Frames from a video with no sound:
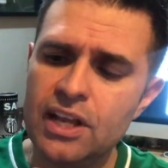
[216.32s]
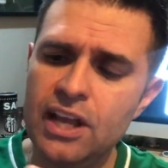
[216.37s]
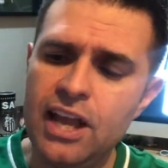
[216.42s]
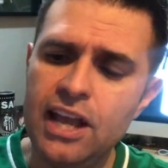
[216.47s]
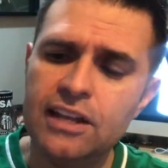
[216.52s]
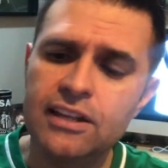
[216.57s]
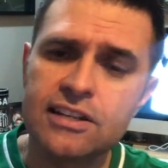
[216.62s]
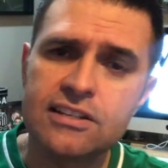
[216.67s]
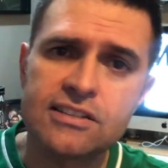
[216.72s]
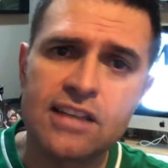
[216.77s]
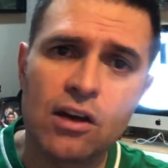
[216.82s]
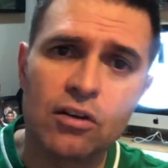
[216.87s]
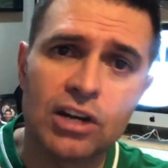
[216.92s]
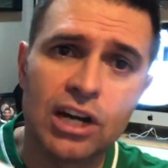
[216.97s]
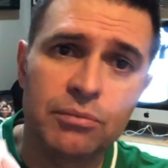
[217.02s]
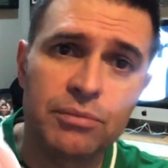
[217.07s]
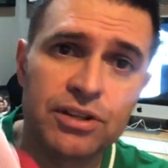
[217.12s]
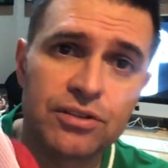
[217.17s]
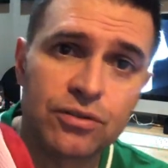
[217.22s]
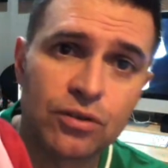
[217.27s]
And the style
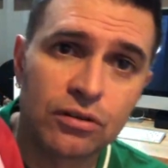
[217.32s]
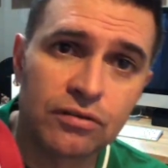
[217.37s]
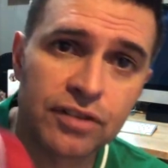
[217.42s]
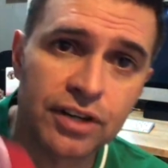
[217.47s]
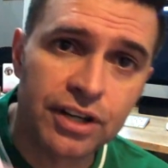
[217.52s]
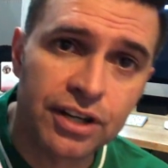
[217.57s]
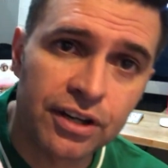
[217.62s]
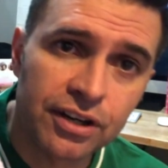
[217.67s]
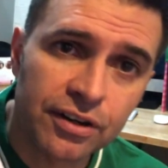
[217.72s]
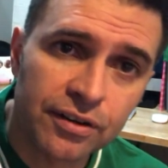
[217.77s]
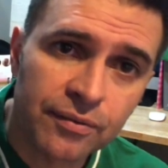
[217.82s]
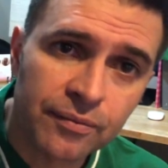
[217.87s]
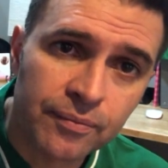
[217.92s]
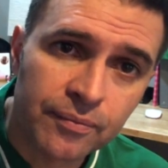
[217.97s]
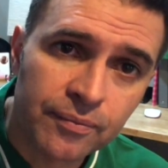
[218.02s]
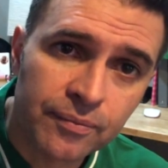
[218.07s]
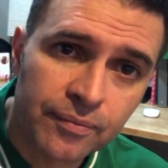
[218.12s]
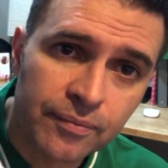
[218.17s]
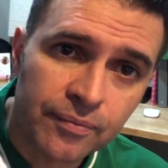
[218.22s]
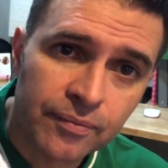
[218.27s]
number is over here.
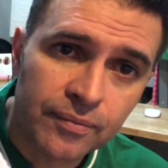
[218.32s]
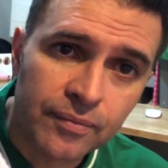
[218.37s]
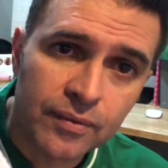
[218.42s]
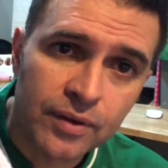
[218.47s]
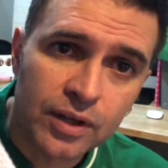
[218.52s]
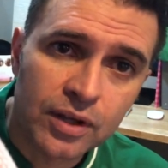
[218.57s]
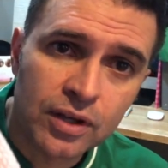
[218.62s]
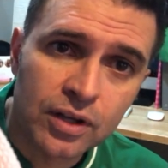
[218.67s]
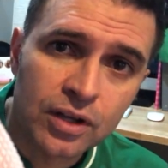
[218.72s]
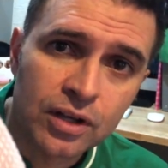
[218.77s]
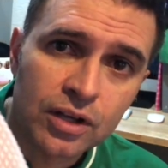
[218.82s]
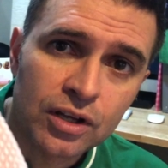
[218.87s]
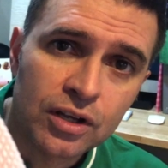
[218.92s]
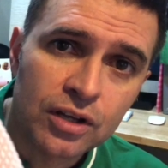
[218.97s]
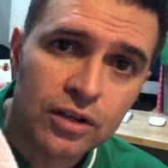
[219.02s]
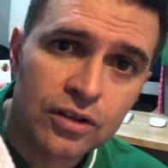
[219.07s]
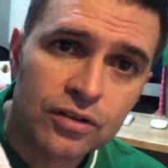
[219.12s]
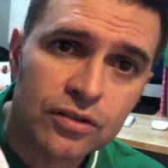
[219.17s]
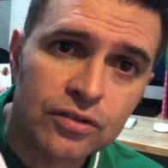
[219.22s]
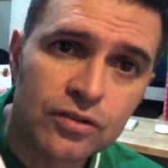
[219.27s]

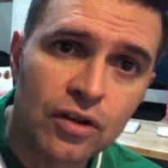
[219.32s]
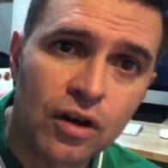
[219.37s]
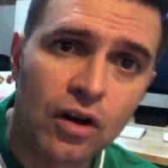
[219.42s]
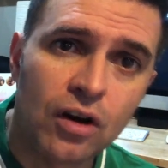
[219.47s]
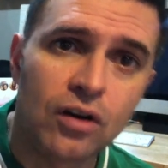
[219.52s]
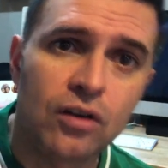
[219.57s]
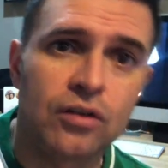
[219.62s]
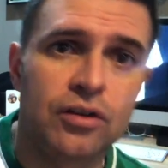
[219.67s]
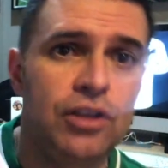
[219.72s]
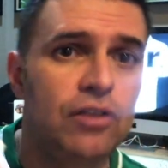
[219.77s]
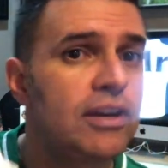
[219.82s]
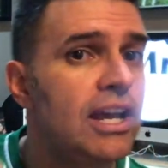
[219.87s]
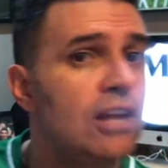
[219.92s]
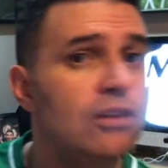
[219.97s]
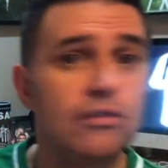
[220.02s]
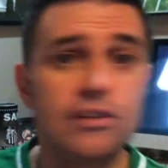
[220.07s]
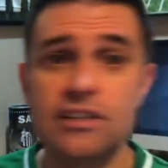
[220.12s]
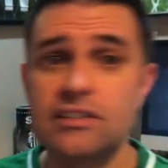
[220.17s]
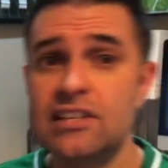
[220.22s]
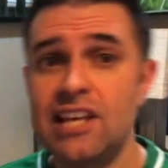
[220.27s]
So you can
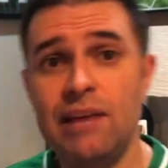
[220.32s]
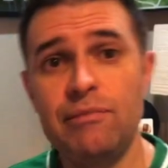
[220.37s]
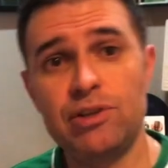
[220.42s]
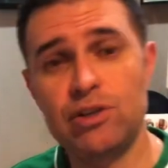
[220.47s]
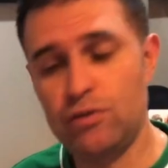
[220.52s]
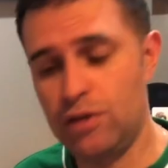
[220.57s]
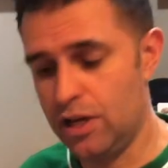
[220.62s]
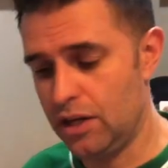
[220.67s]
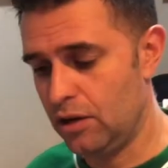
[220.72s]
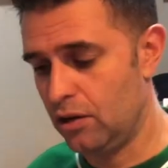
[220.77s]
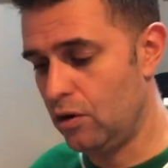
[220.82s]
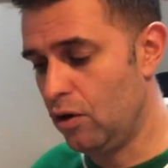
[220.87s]
do the same trick.